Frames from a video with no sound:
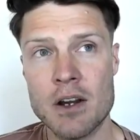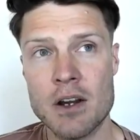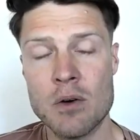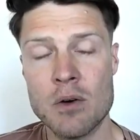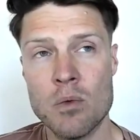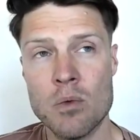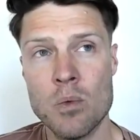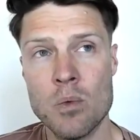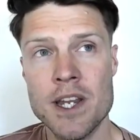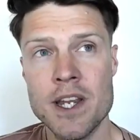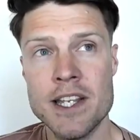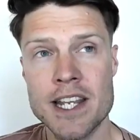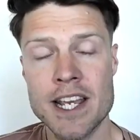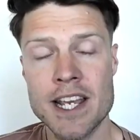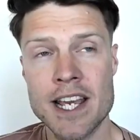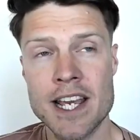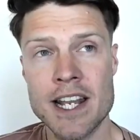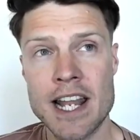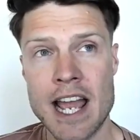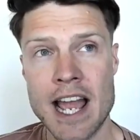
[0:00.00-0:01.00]
we
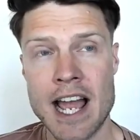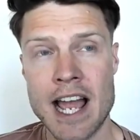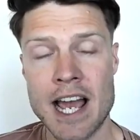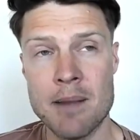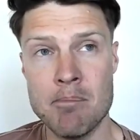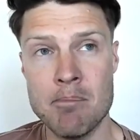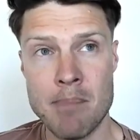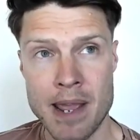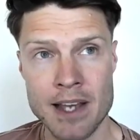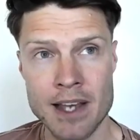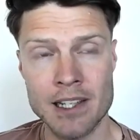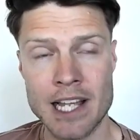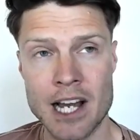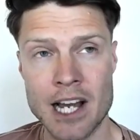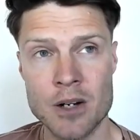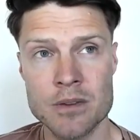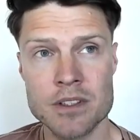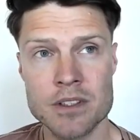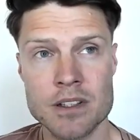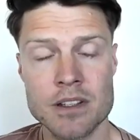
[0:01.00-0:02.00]
did at
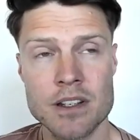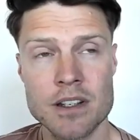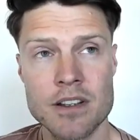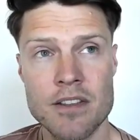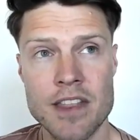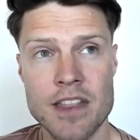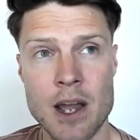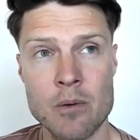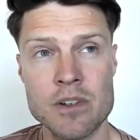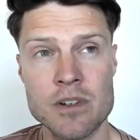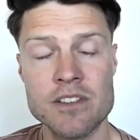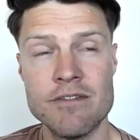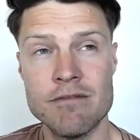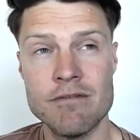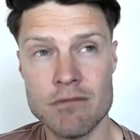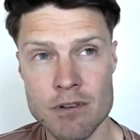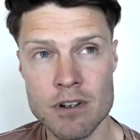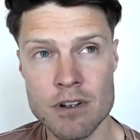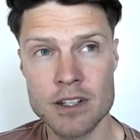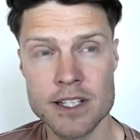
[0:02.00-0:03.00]
Mailout that was
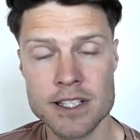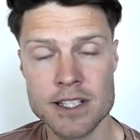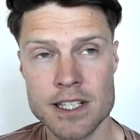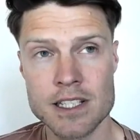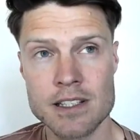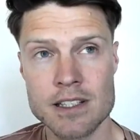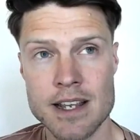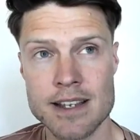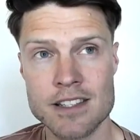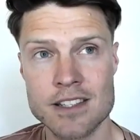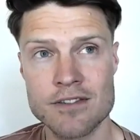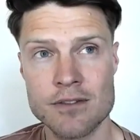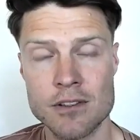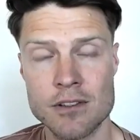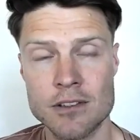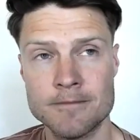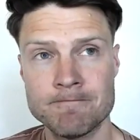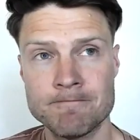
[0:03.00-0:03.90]
really successful,